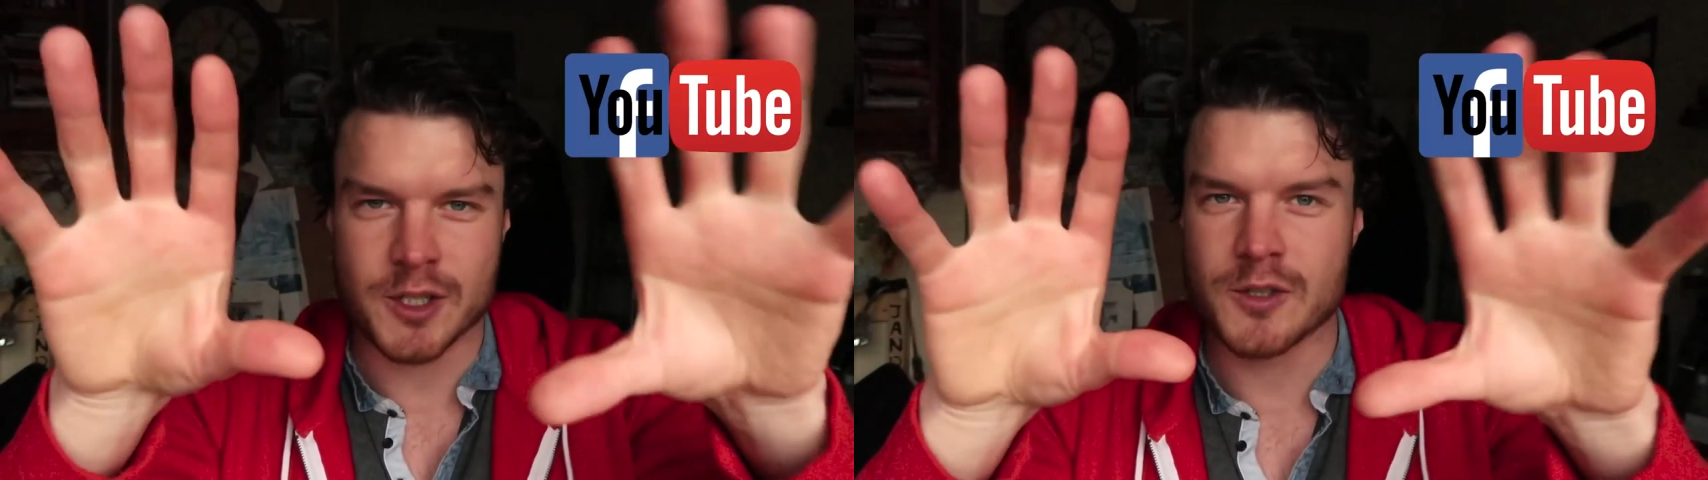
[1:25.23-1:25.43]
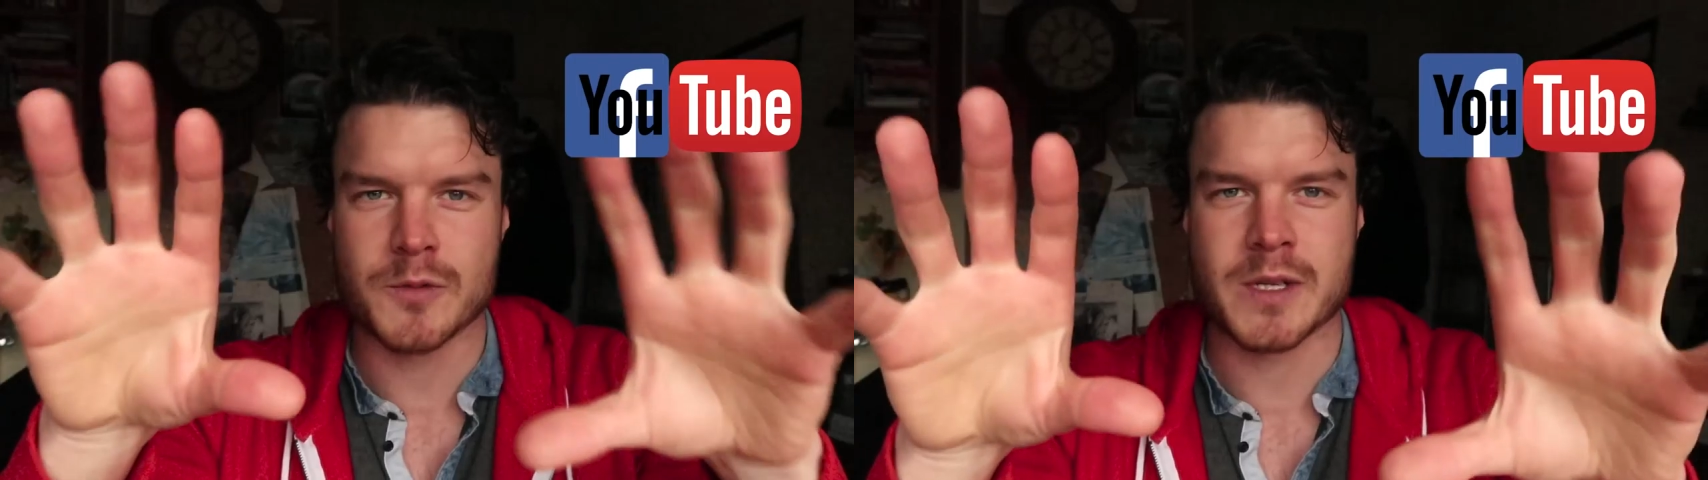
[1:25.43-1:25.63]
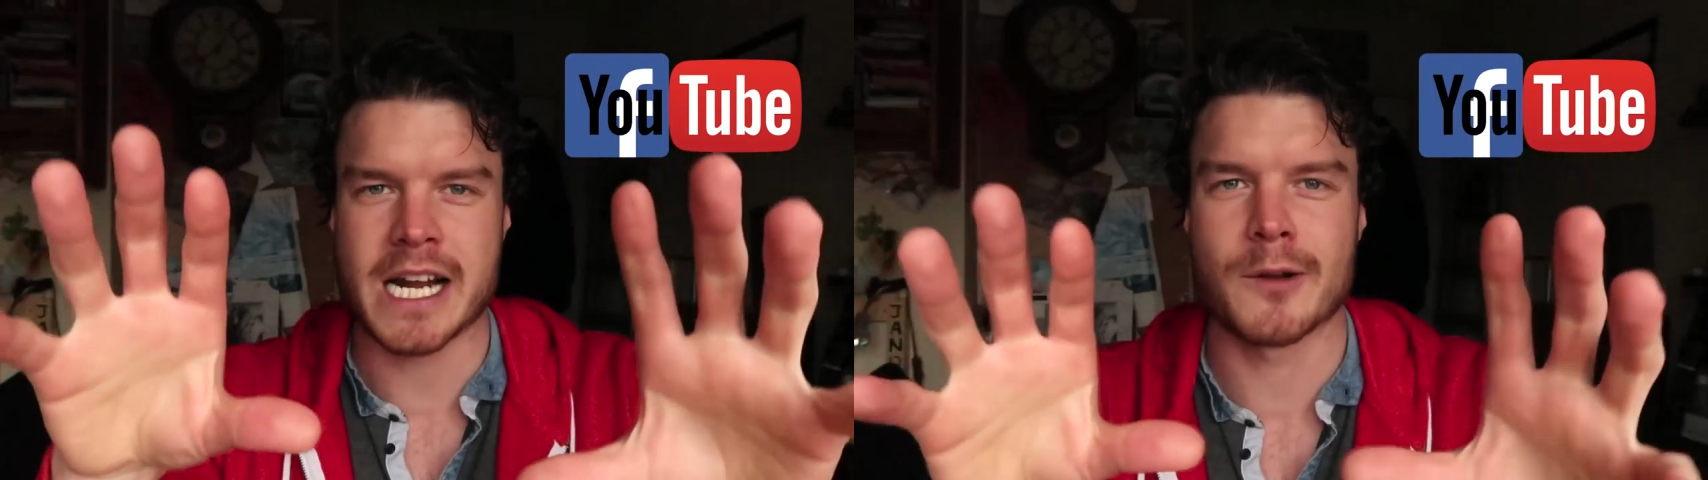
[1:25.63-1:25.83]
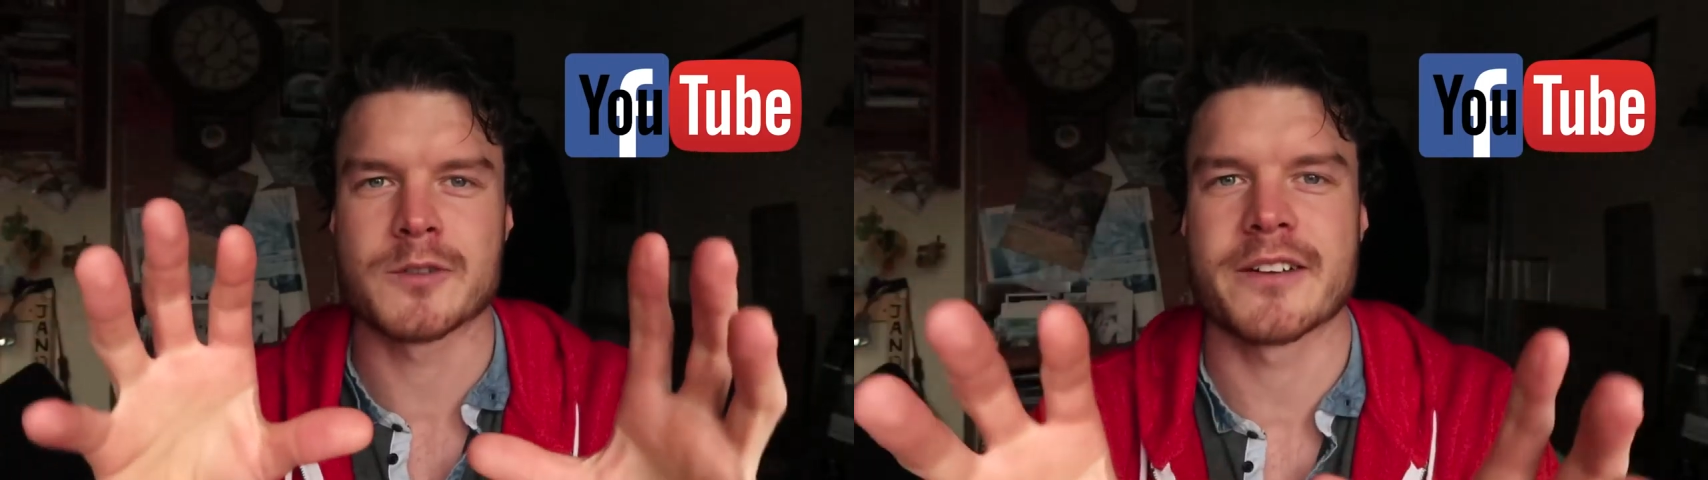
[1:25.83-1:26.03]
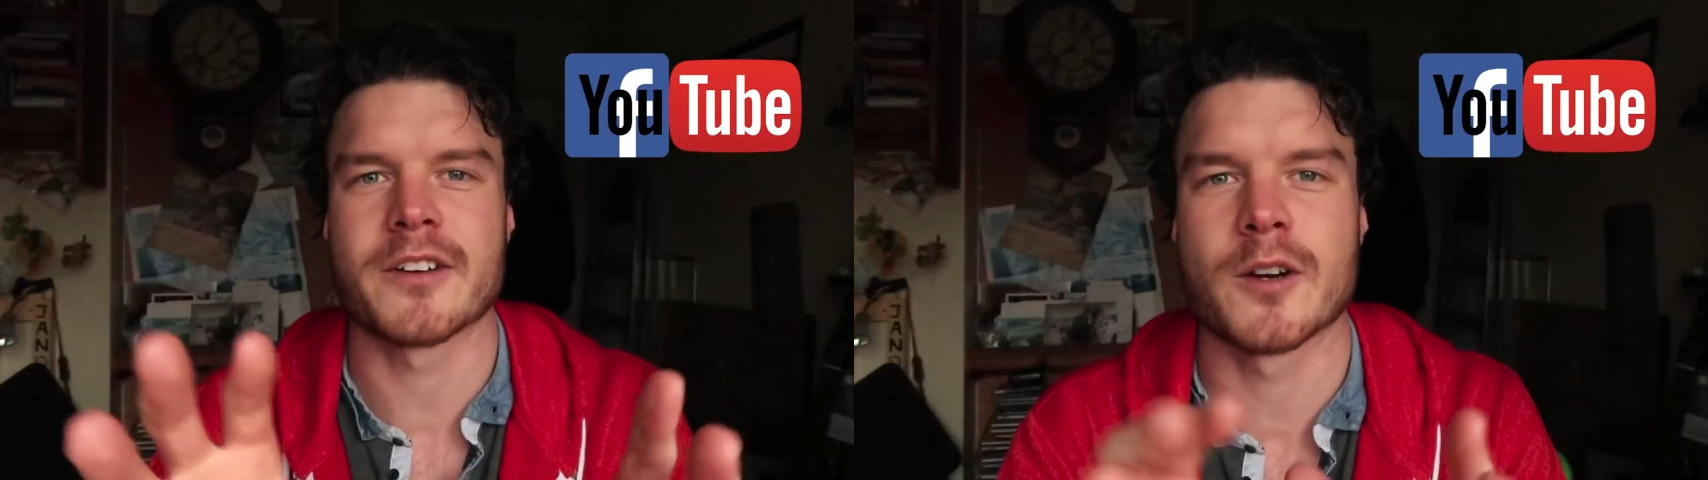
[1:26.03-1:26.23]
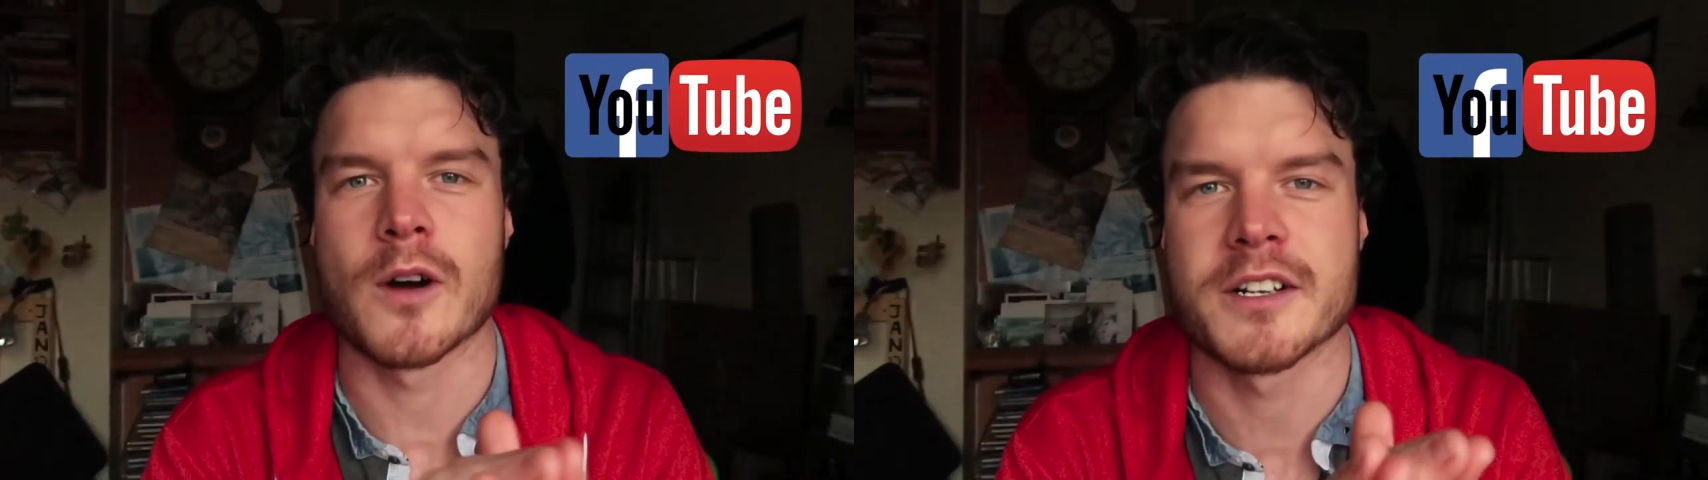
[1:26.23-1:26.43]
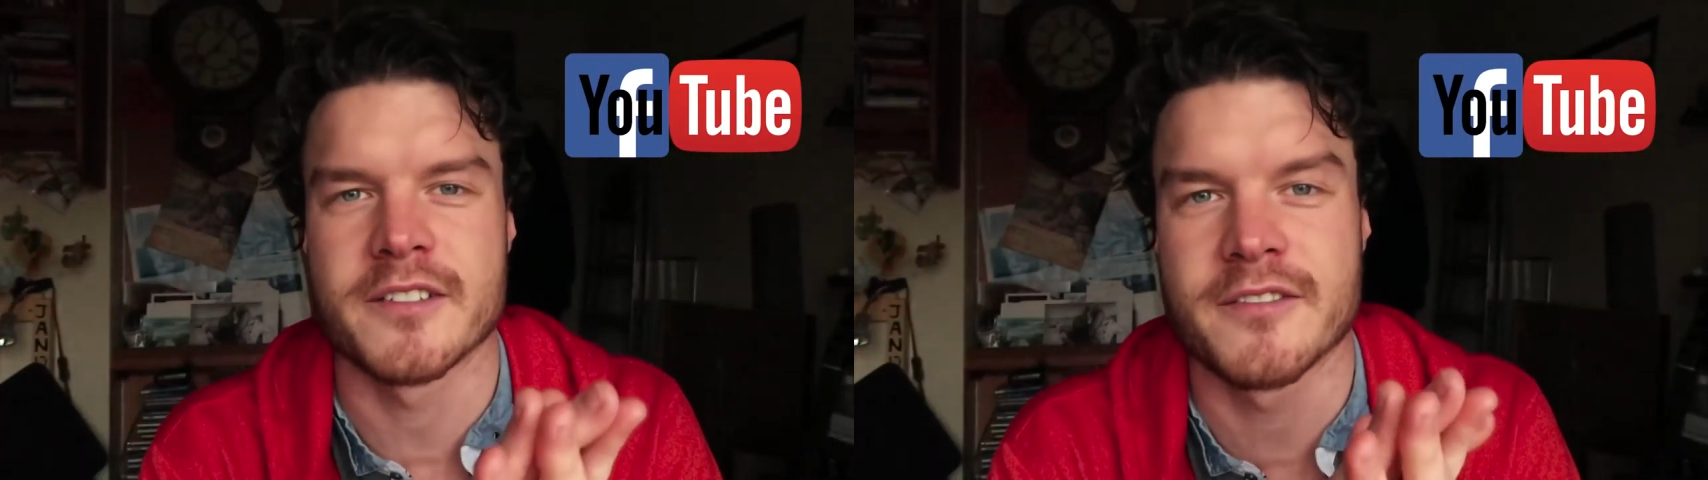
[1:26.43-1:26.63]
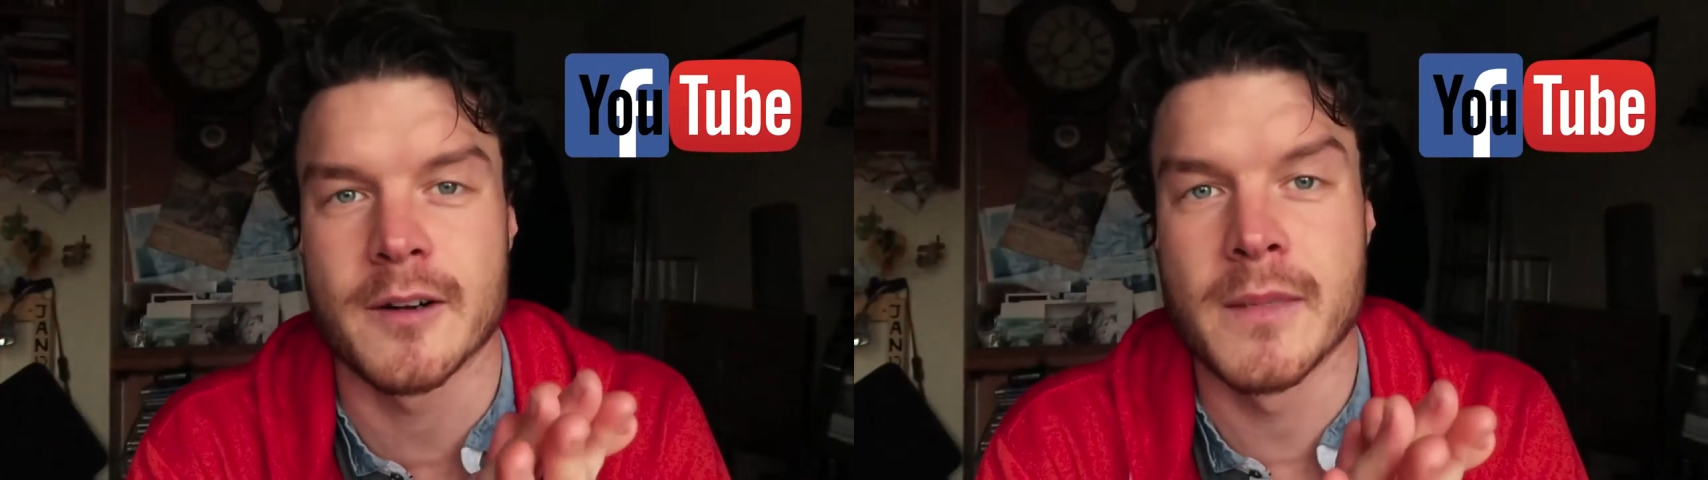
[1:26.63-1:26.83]
YouTube channel, whichever you're
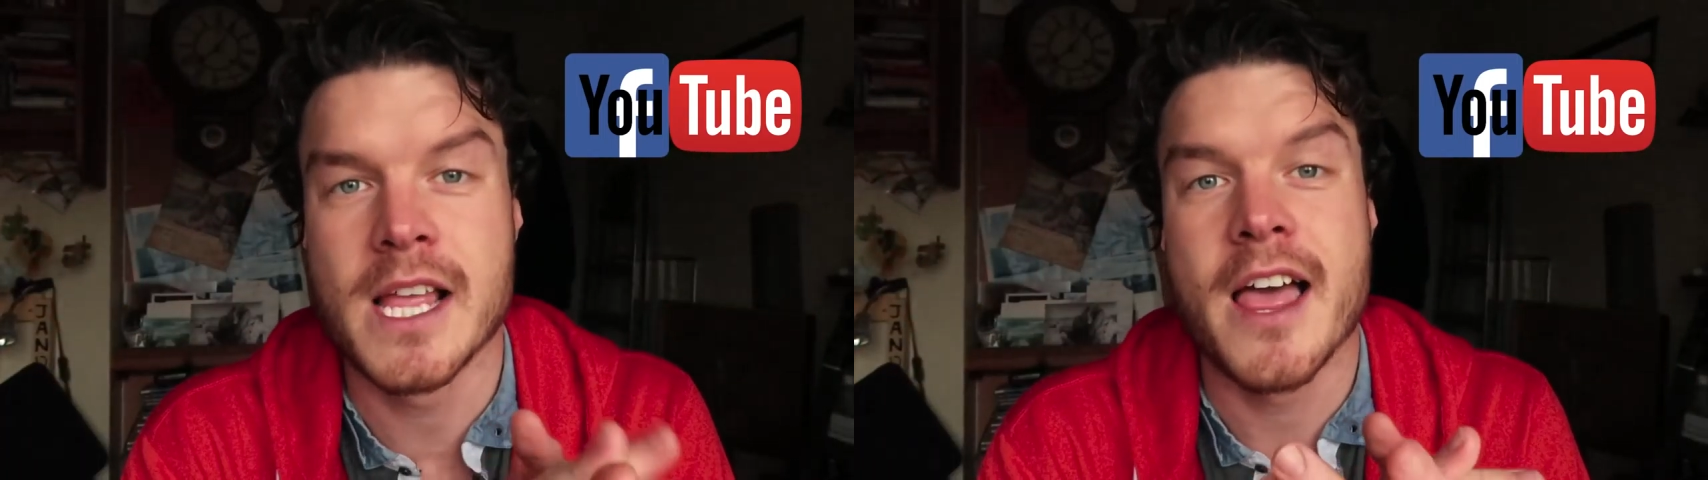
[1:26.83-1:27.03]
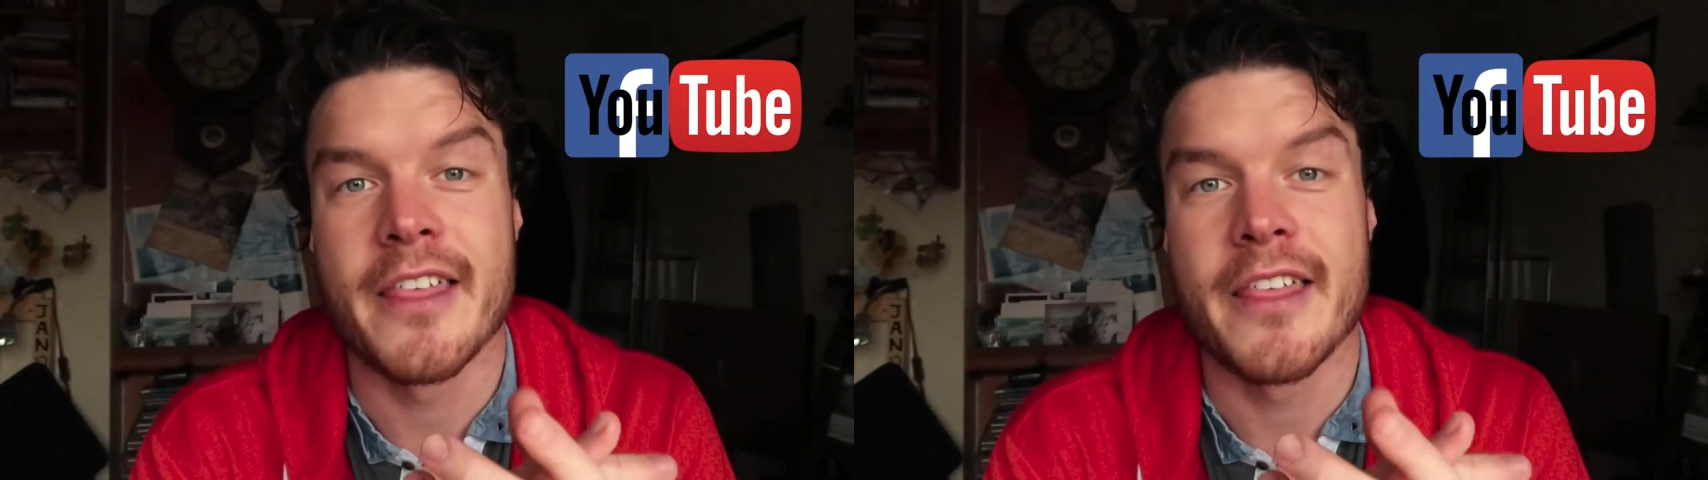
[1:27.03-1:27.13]
watching from,